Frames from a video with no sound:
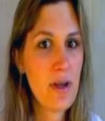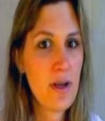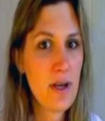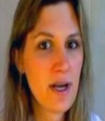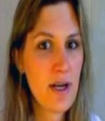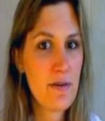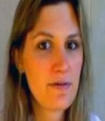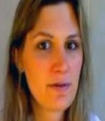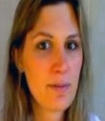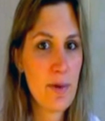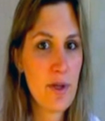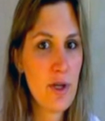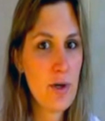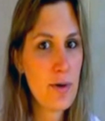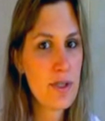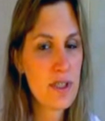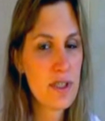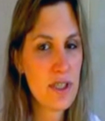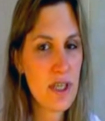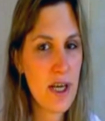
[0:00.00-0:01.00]
And from the
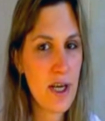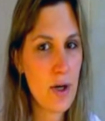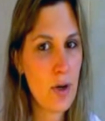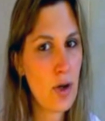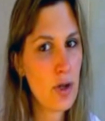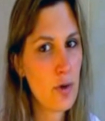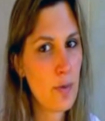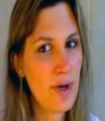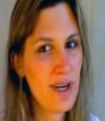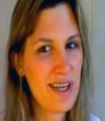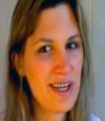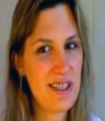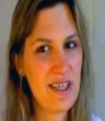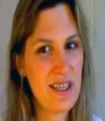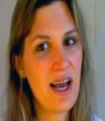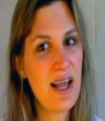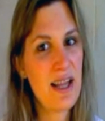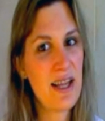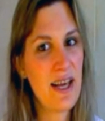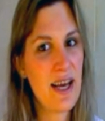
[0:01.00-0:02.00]
USA all the way to
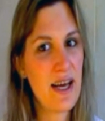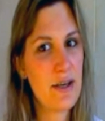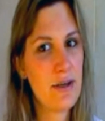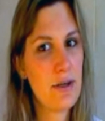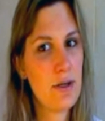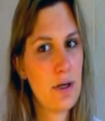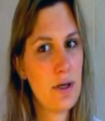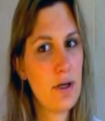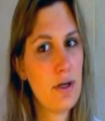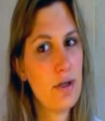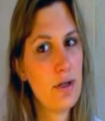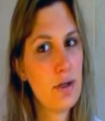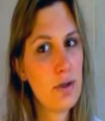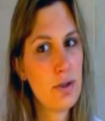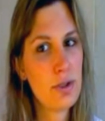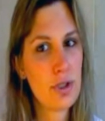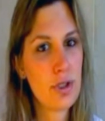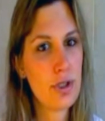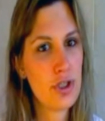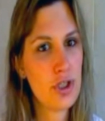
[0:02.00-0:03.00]
Thailand, no
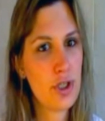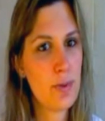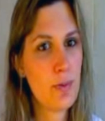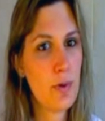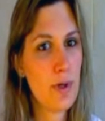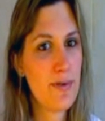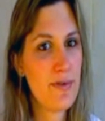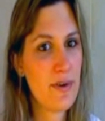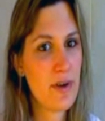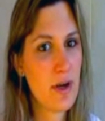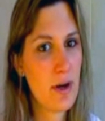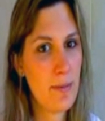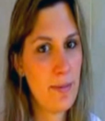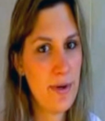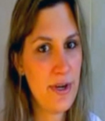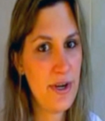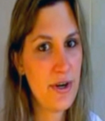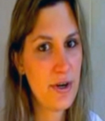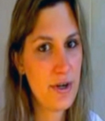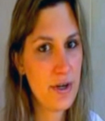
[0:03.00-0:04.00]
surgeon will even come
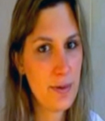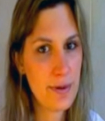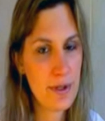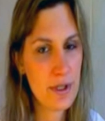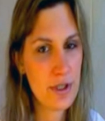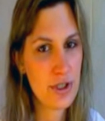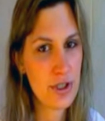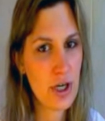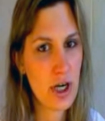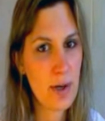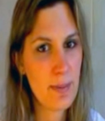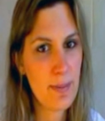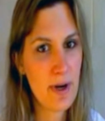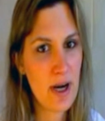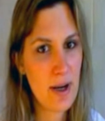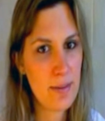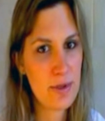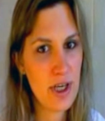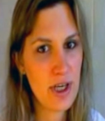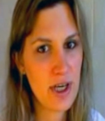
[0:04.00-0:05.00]
near you with a sharp
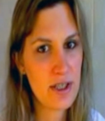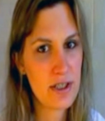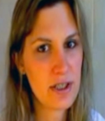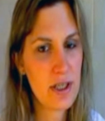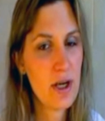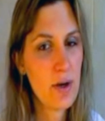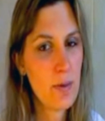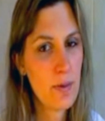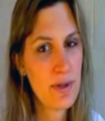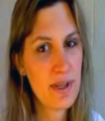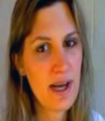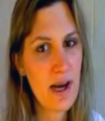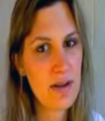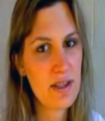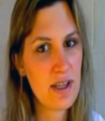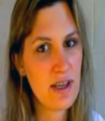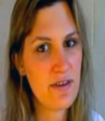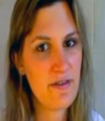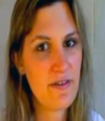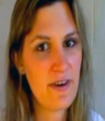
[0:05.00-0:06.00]
object without
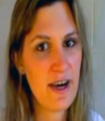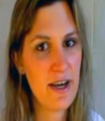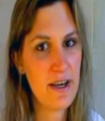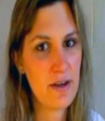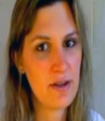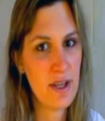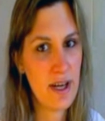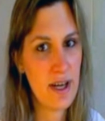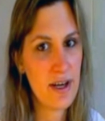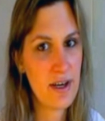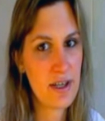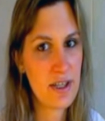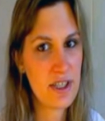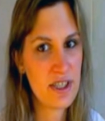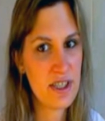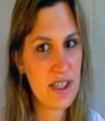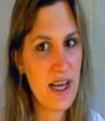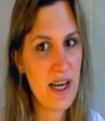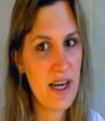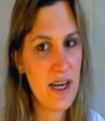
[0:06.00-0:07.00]
that final letter
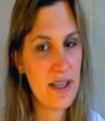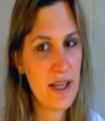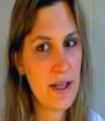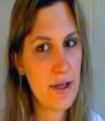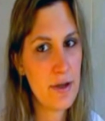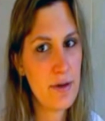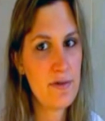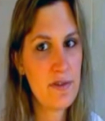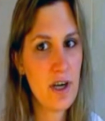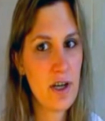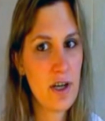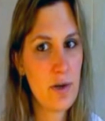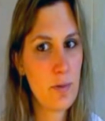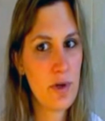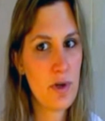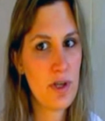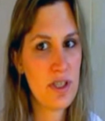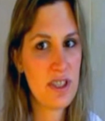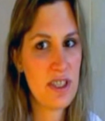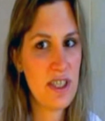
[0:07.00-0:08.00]
stating that you've done
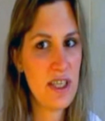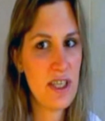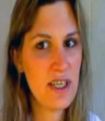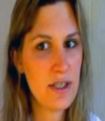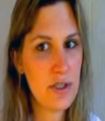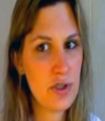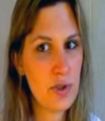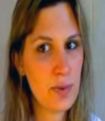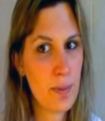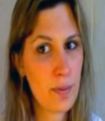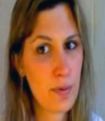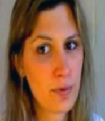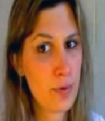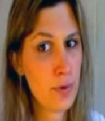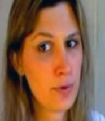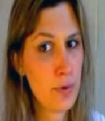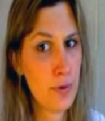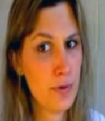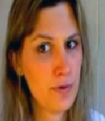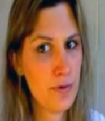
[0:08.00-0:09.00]
what is needed to
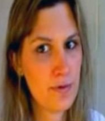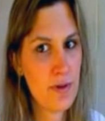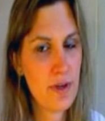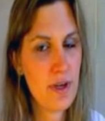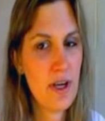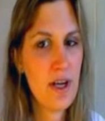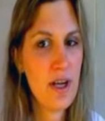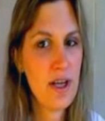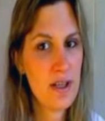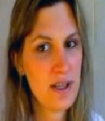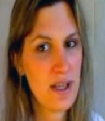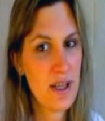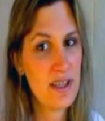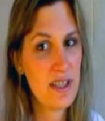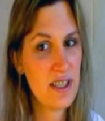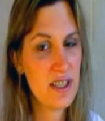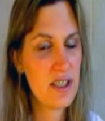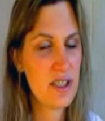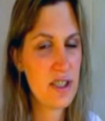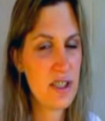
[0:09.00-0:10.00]
prove that
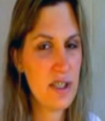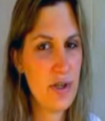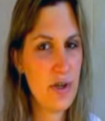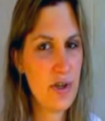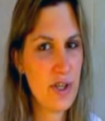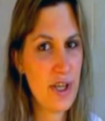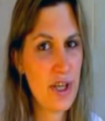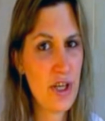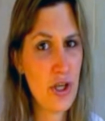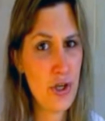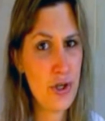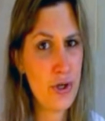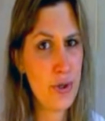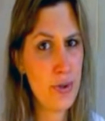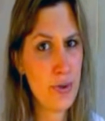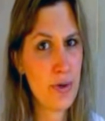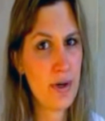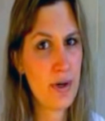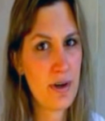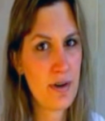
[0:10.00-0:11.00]
this is the only
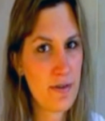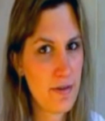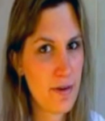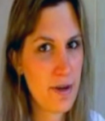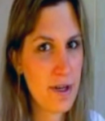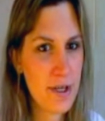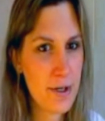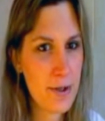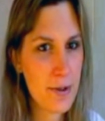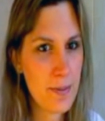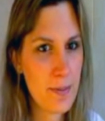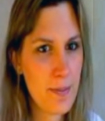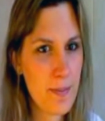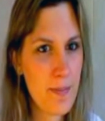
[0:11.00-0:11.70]
cure for you.